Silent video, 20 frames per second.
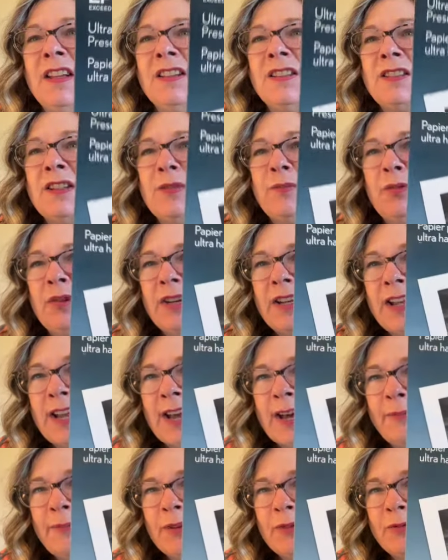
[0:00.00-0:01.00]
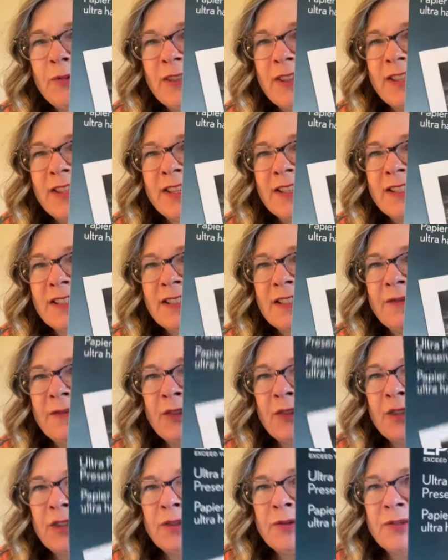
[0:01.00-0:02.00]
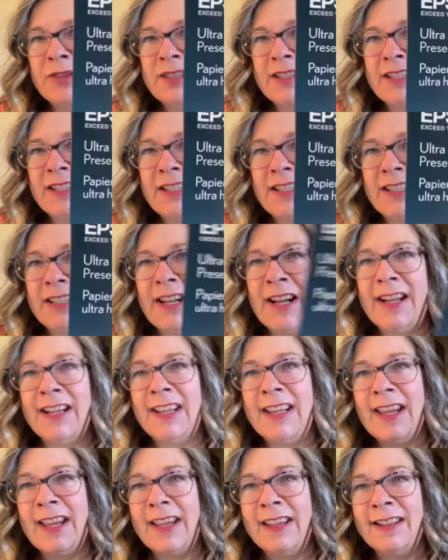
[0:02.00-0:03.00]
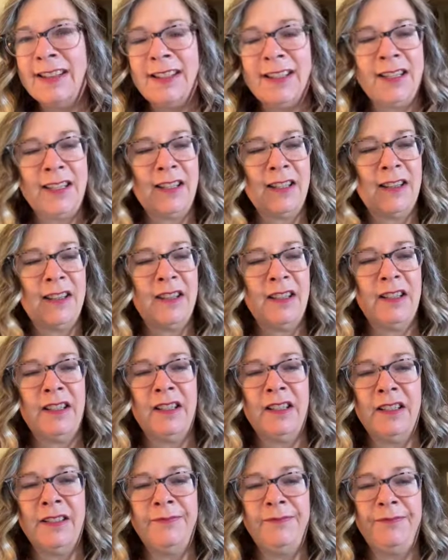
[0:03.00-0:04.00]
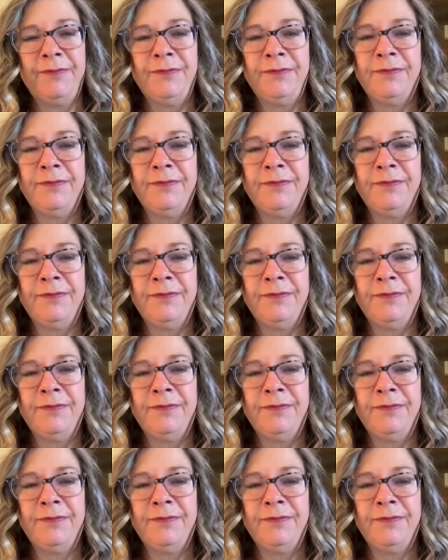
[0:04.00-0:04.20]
So I'm pretty happy with this. If you're interested, I can link the